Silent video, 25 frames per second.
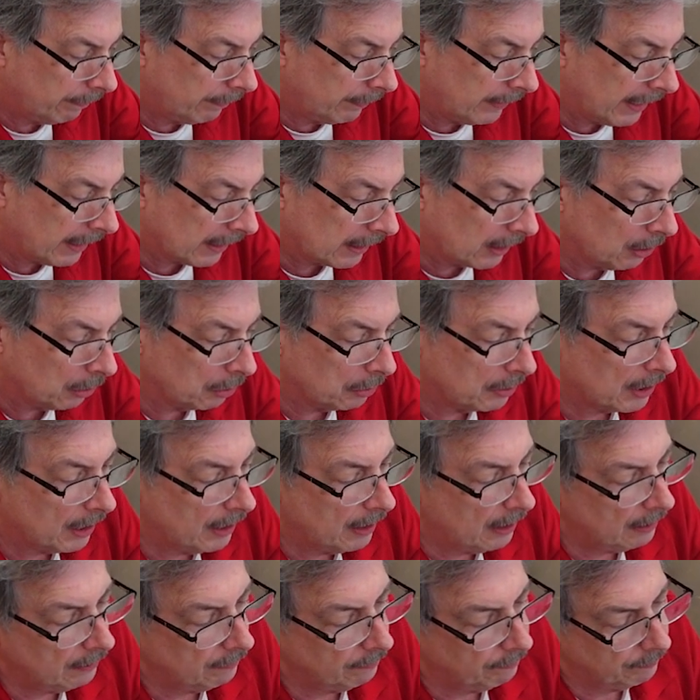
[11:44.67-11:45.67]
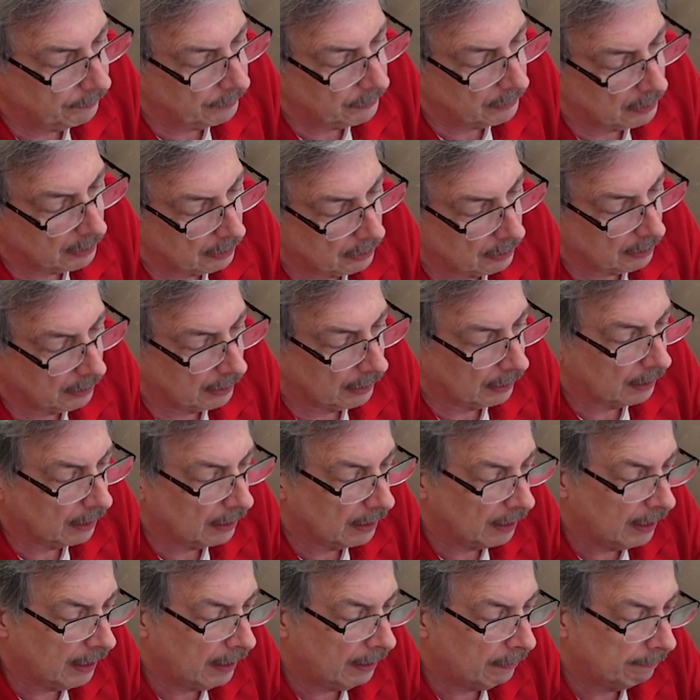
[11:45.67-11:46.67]
That goes on just like
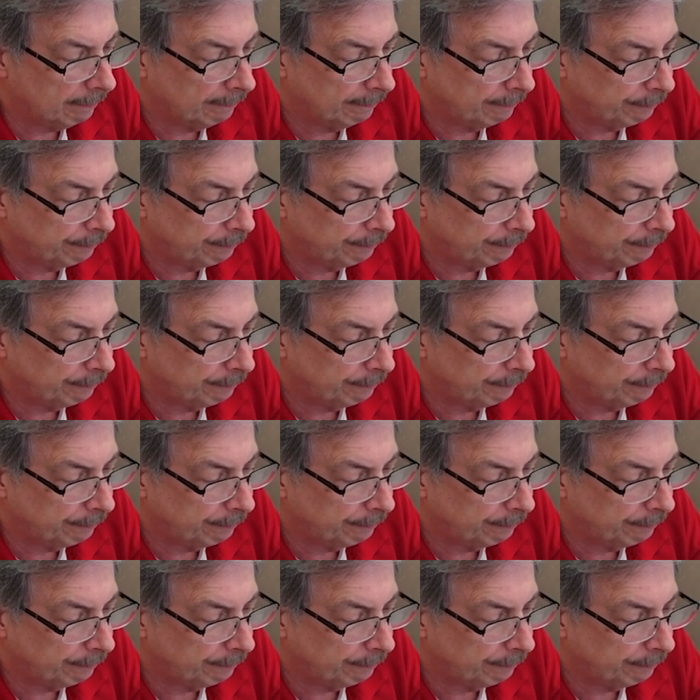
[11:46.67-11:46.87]
that.